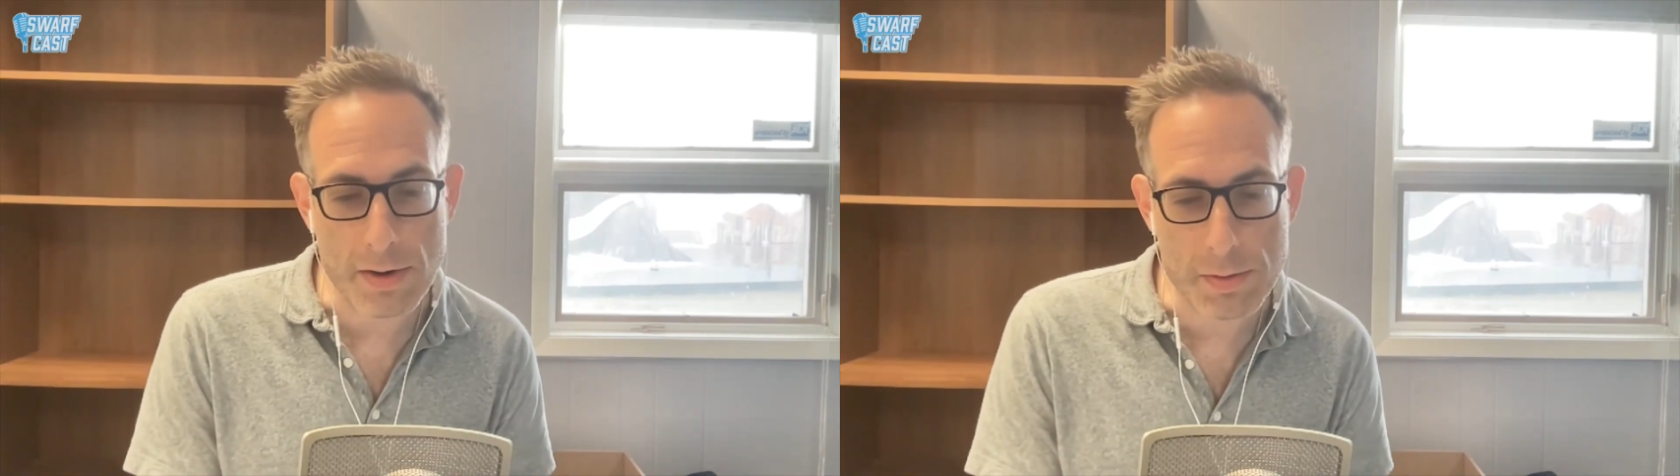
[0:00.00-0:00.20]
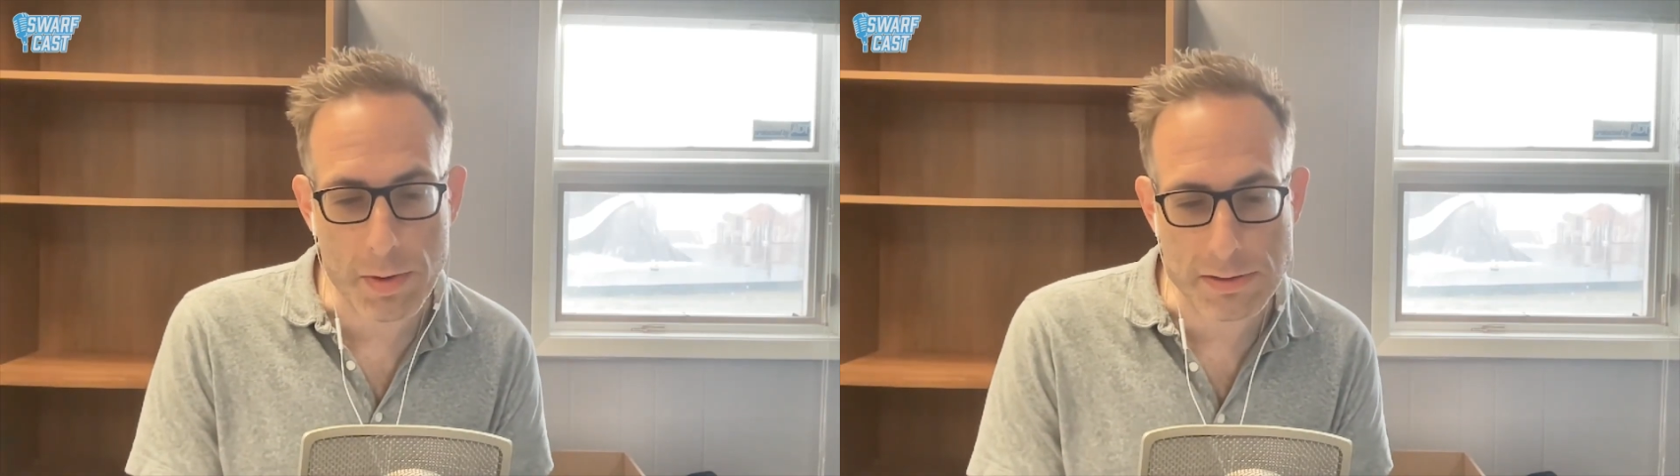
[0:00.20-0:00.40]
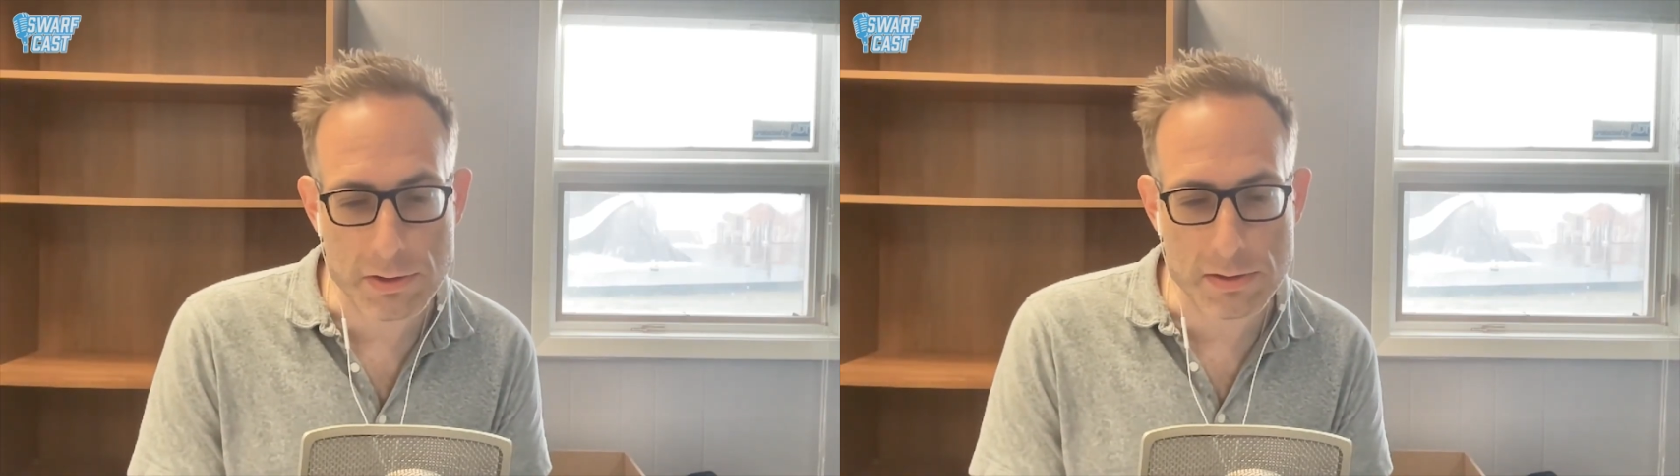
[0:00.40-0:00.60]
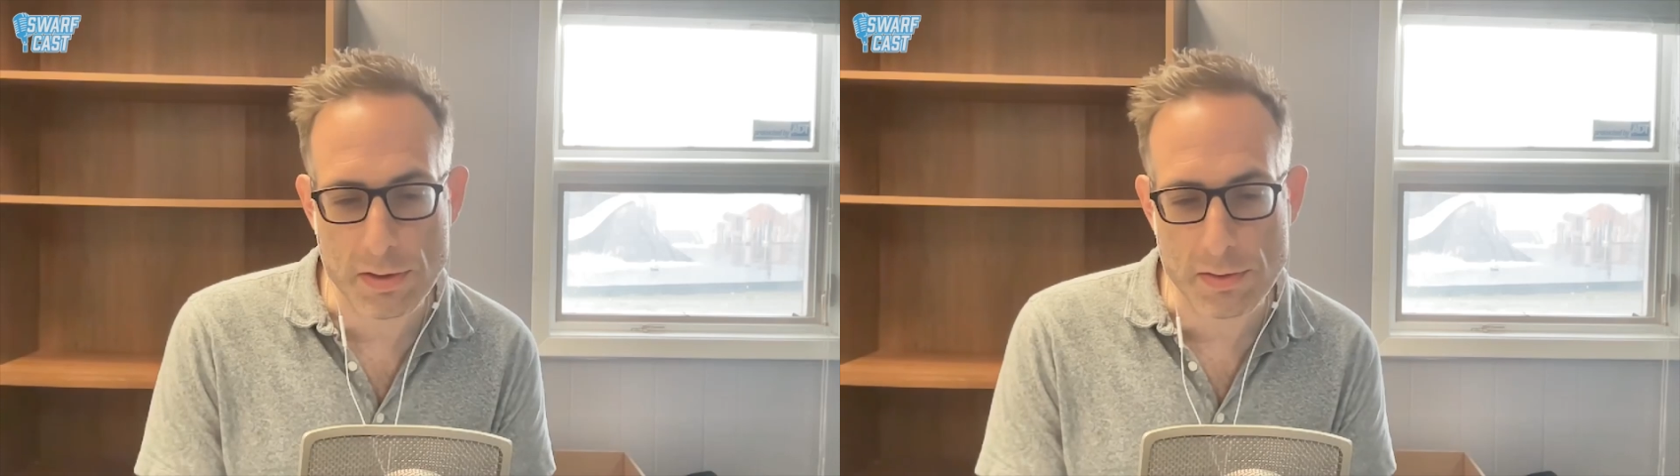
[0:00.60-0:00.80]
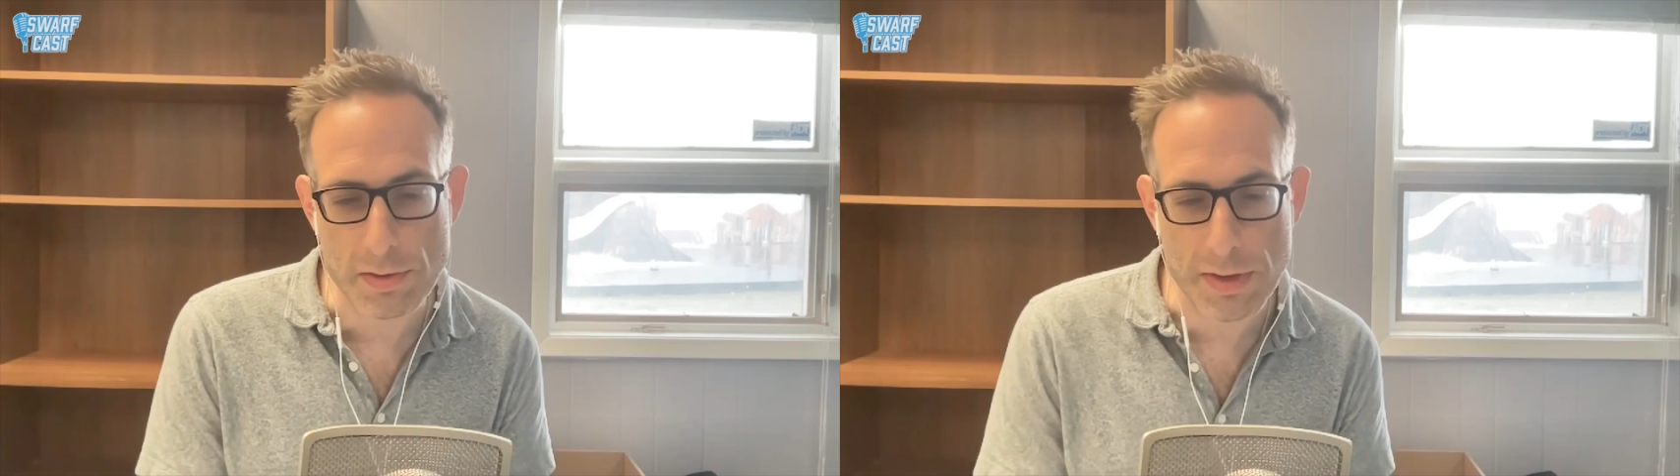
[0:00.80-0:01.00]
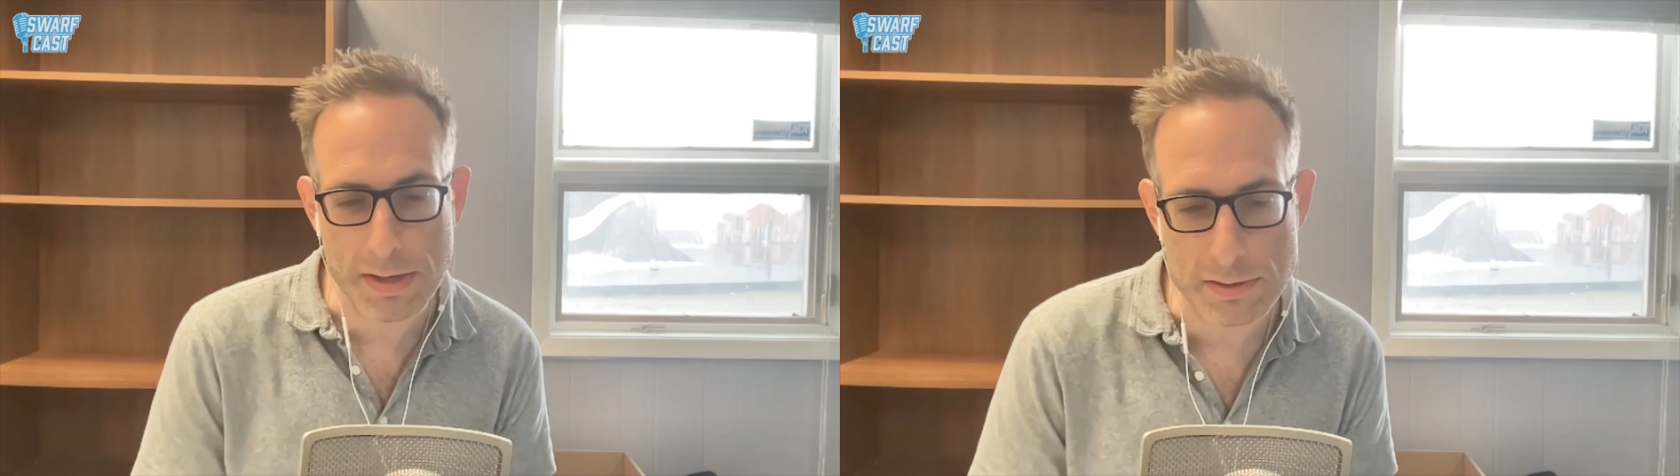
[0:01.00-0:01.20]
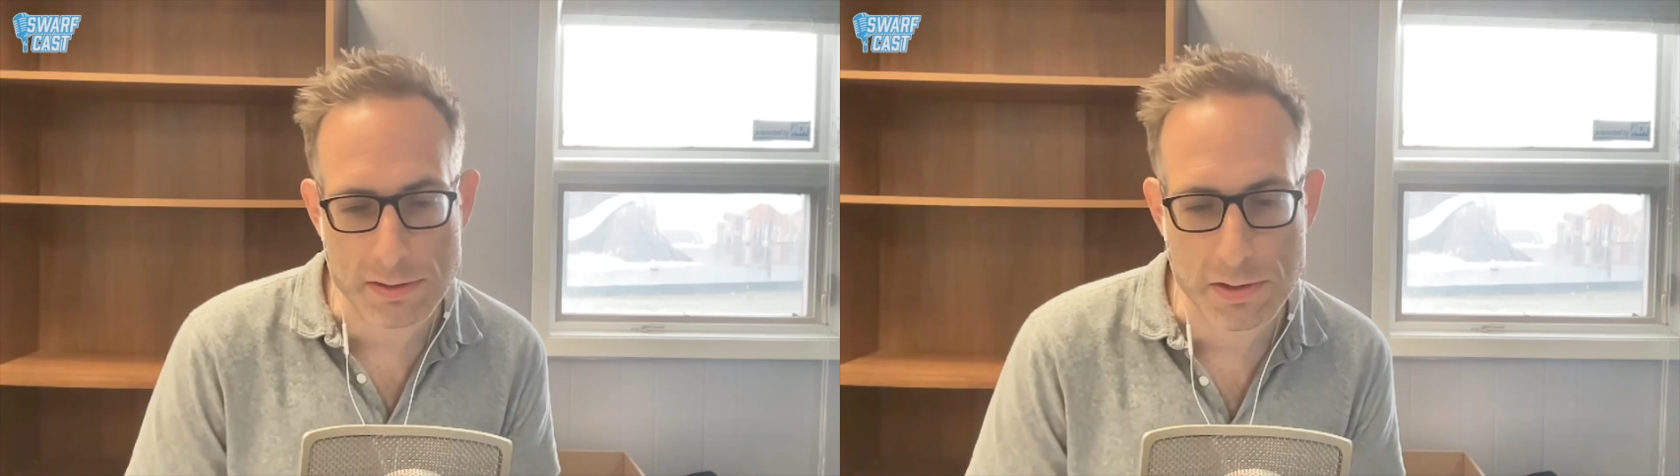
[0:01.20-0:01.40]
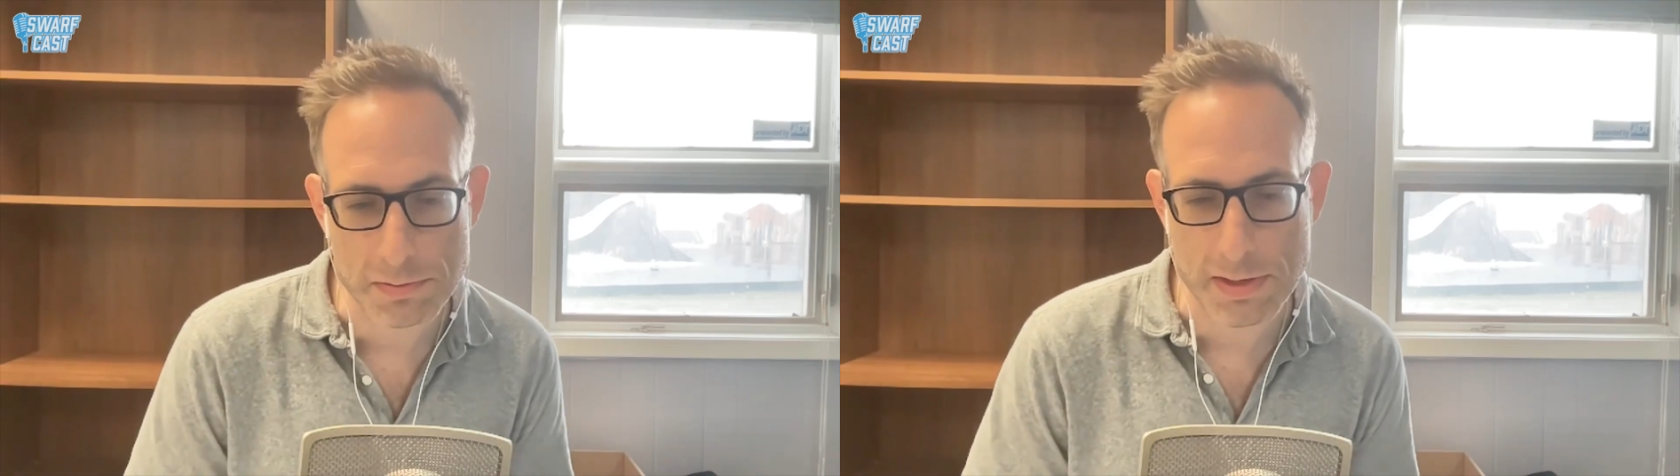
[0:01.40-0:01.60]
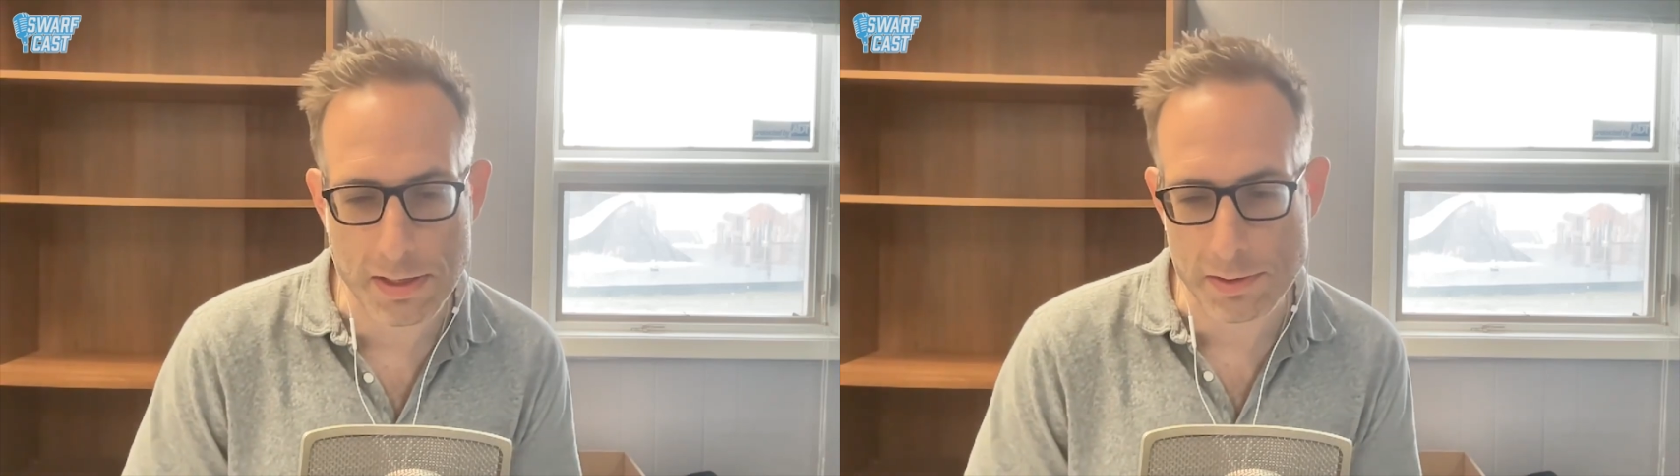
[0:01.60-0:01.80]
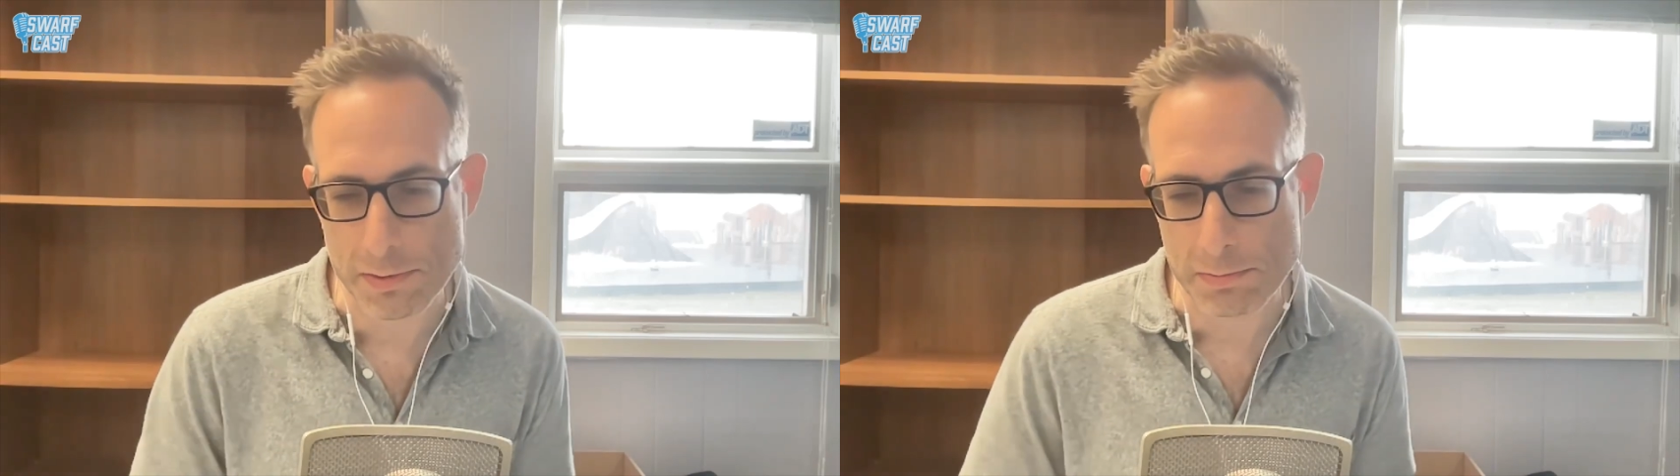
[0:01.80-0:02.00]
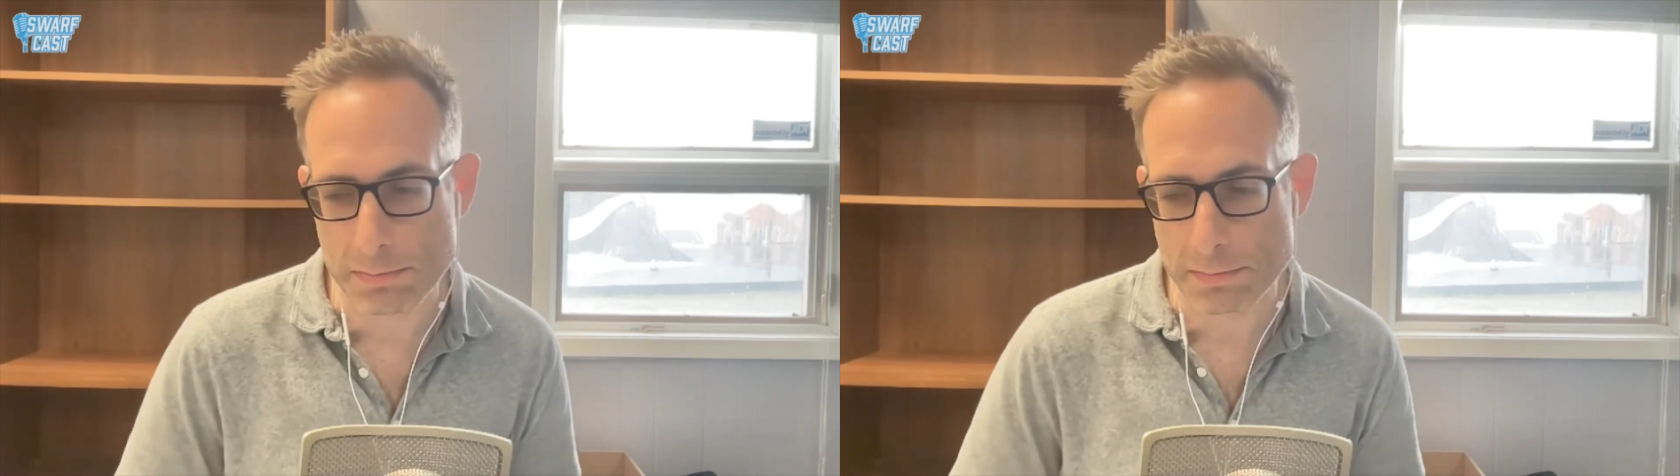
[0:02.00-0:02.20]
questions are the things that